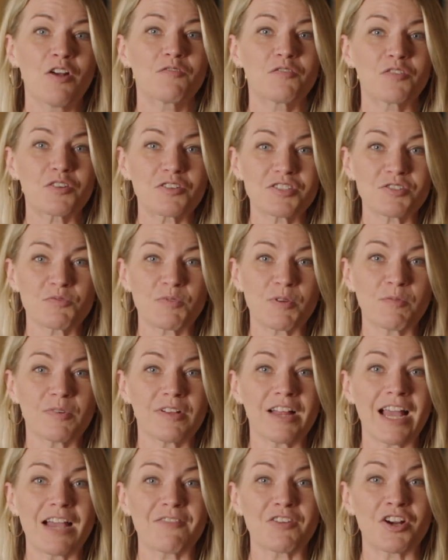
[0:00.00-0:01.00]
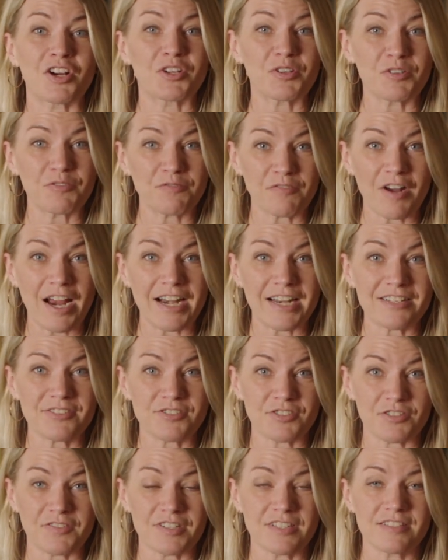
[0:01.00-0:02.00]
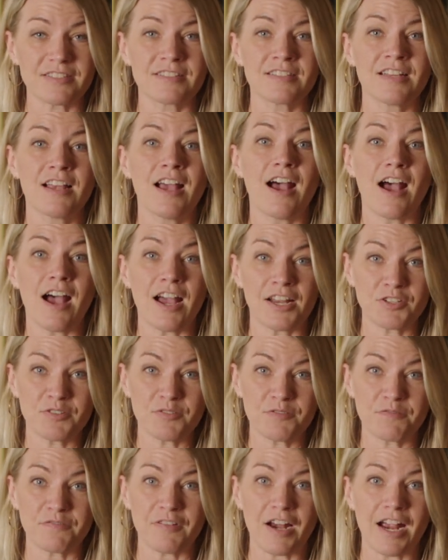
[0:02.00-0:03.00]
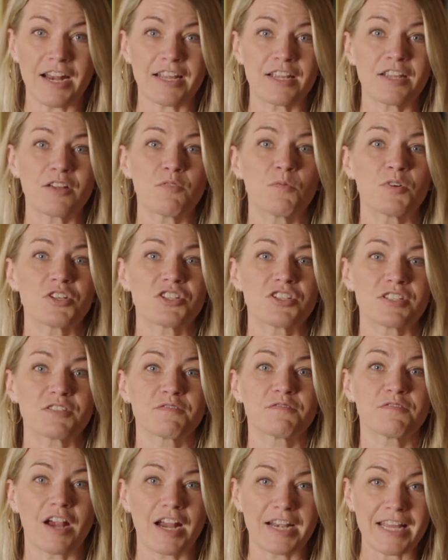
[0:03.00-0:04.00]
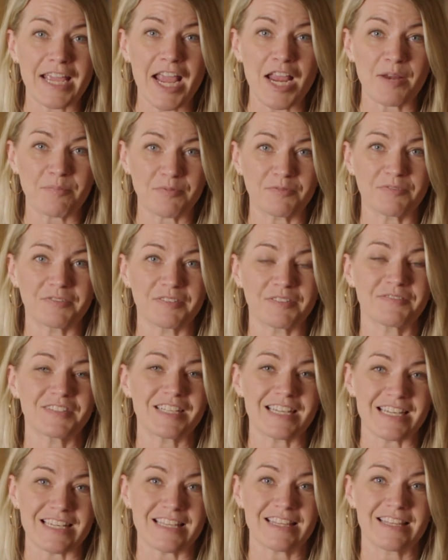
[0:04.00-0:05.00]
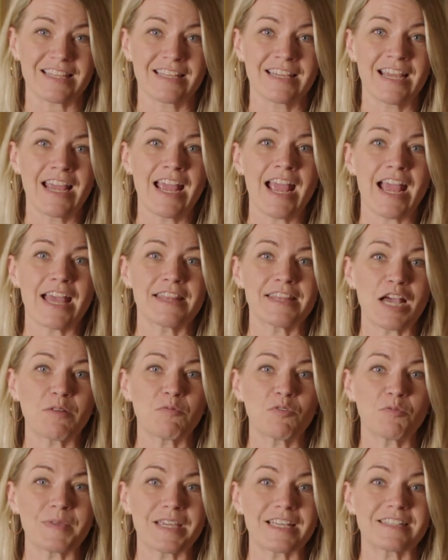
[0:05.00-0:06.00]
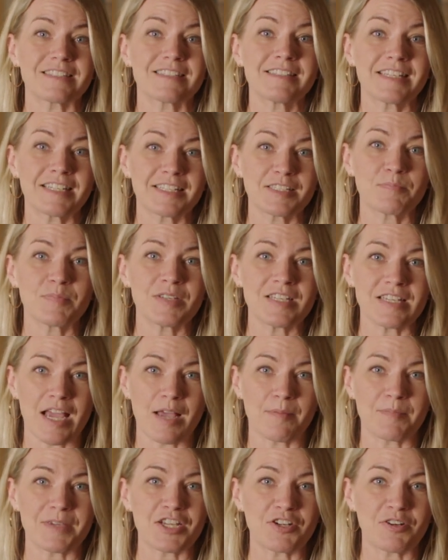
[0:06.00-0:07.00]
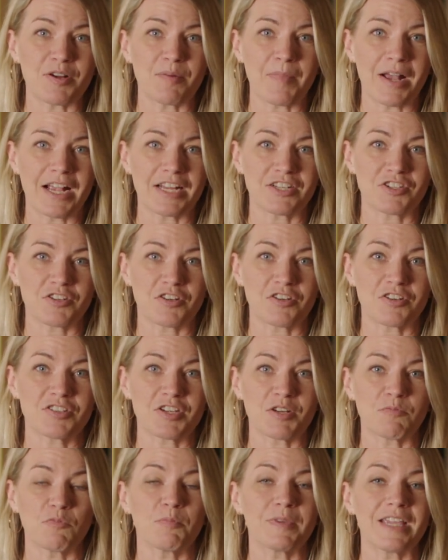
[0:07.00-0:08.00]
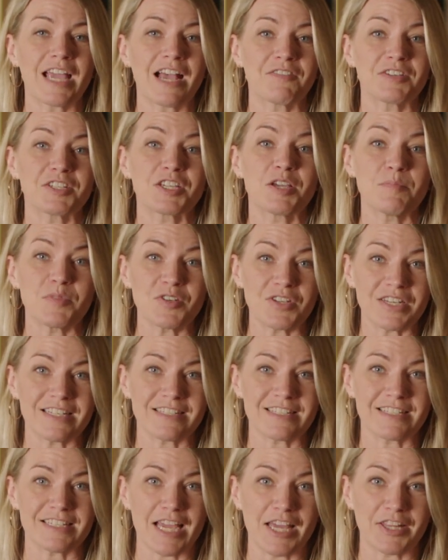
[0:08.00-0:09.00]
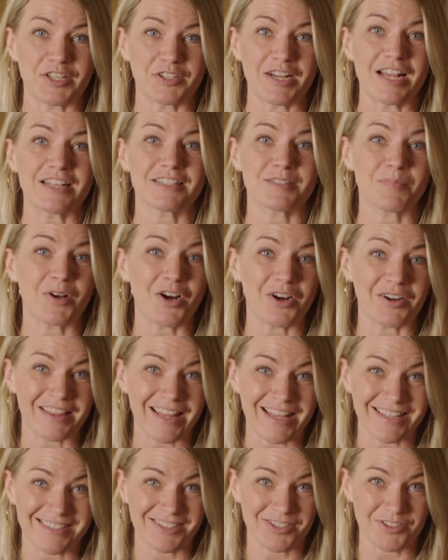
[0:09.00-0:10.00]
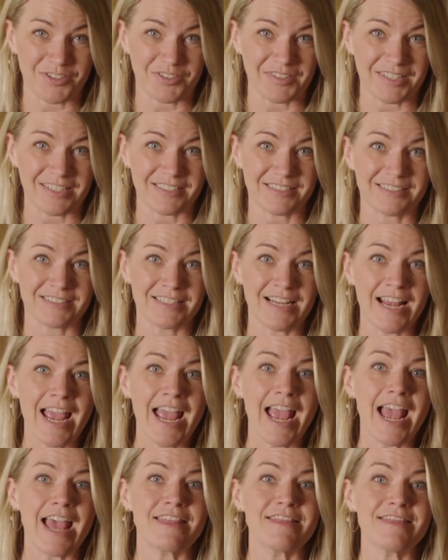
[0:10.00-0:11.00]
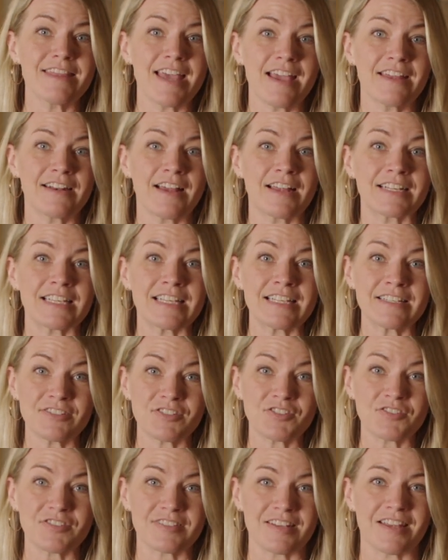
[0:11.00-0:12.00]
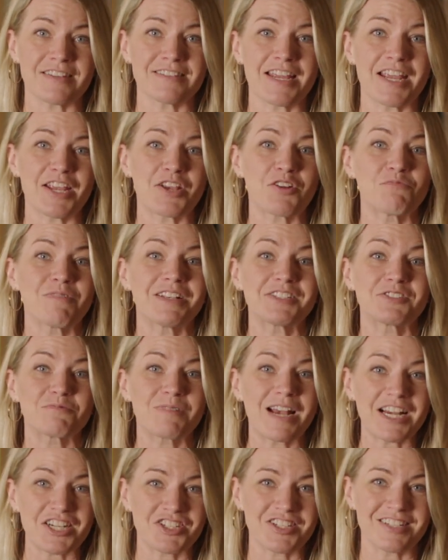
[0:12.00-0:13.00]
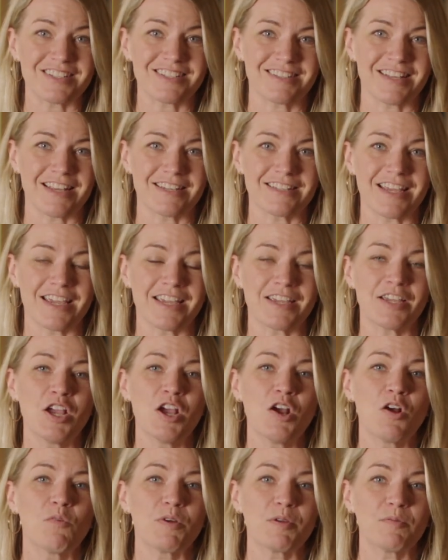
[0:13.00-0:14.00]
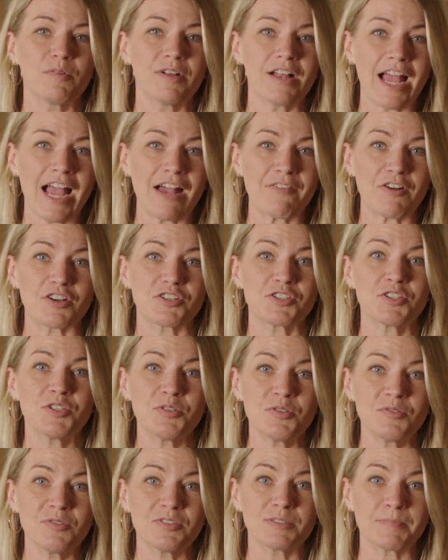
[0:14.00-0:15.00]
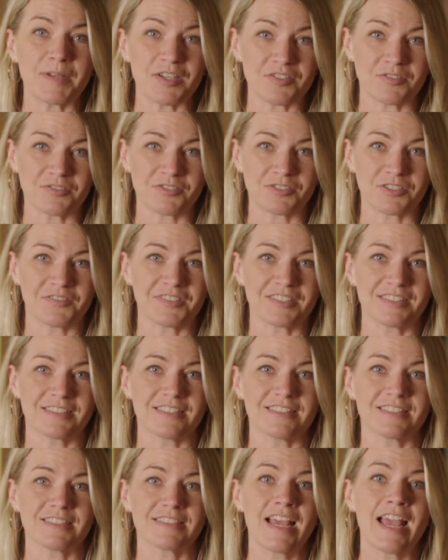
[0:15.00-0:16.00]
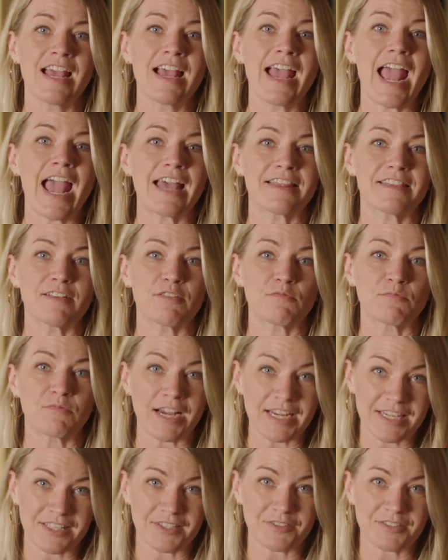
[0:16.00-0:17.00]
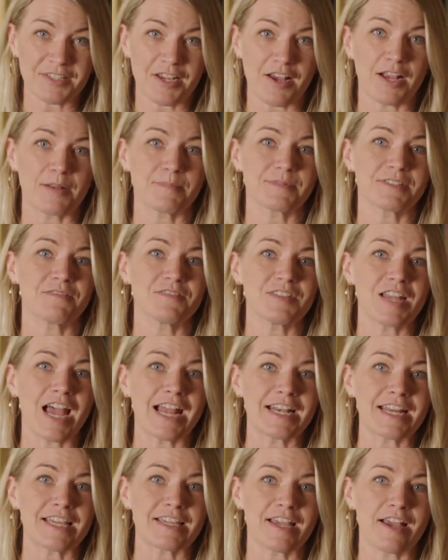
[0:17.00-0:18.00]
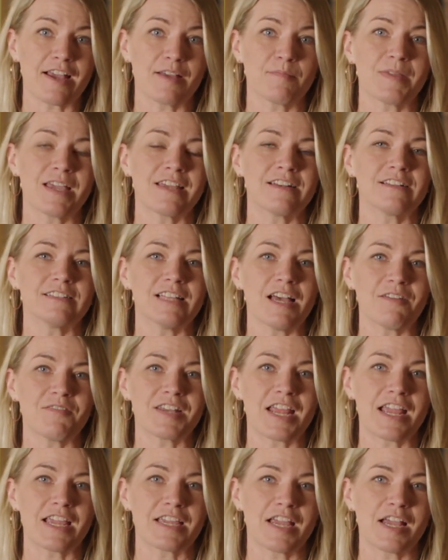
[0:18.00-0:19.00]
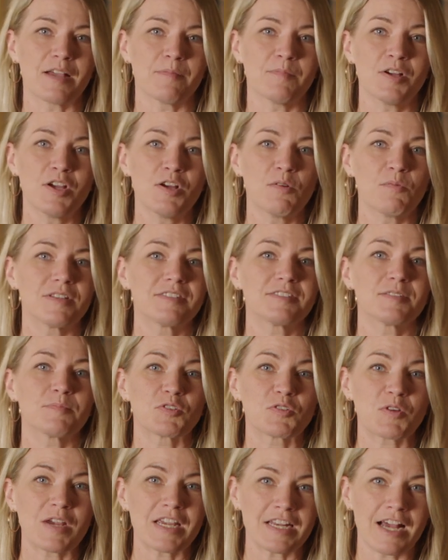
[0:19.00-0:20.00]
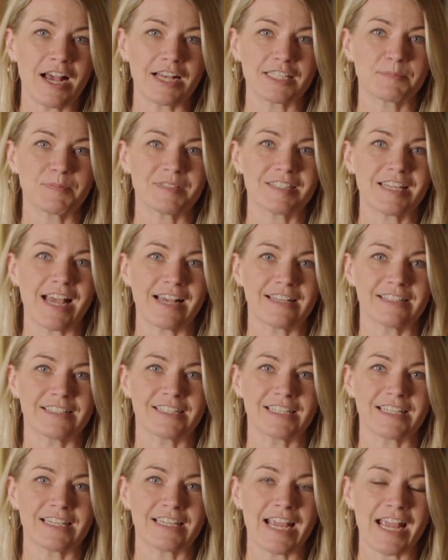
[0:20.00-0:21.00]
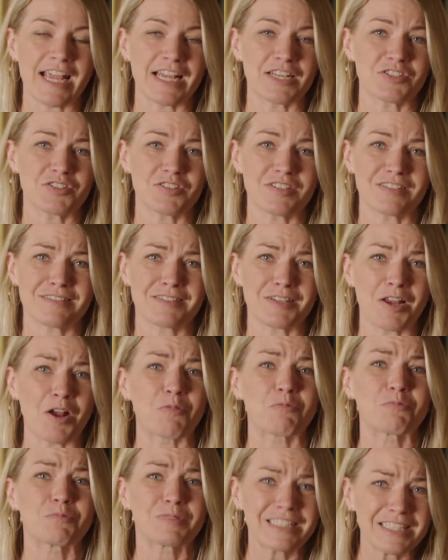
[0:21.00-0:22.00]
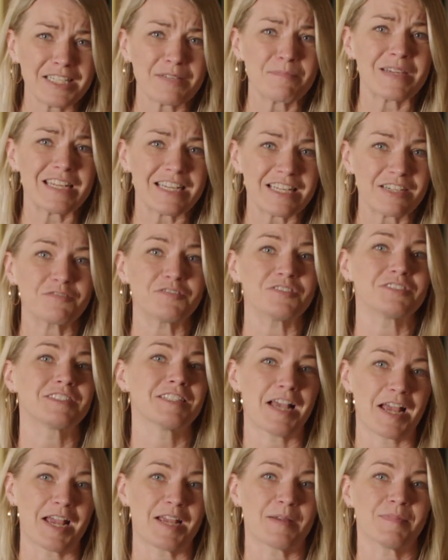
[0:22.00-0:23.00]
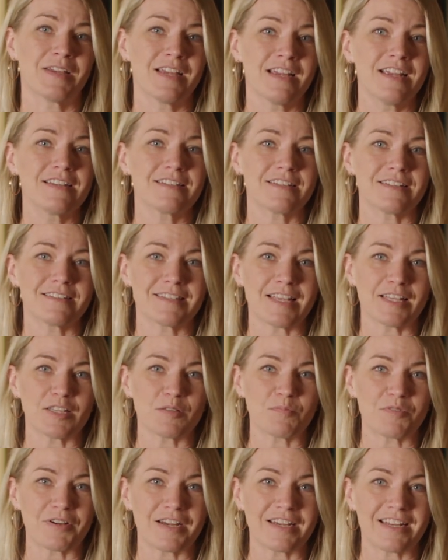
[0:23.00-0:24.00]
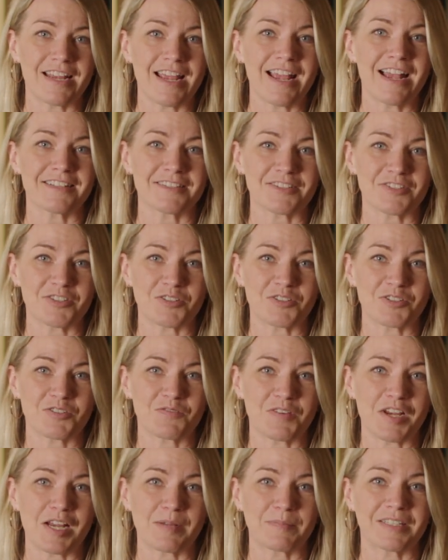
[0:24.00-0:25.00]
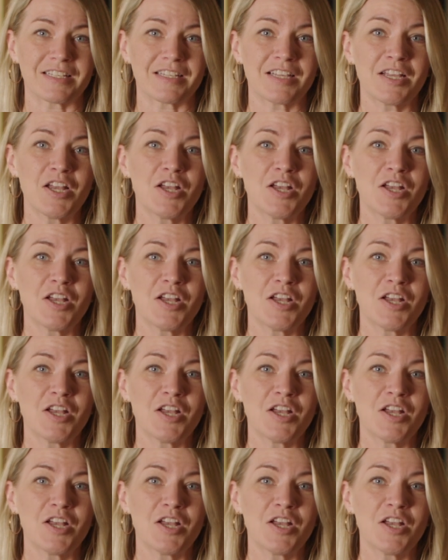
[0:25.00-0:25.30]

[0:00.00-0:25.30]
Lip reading: First, we will have our Good Friday service on Good Friday, which Friday, April 15th, and that will be at 6 p.m. here at my church, and we'll be having communion together as a part of that service. And then on Easter Sunday, Resurrection Sunday, we will have our two special services at the regular times of 9 a.m. and 11 a.m. with some great hospitality and just a really meaningful time to celebrate as a church family.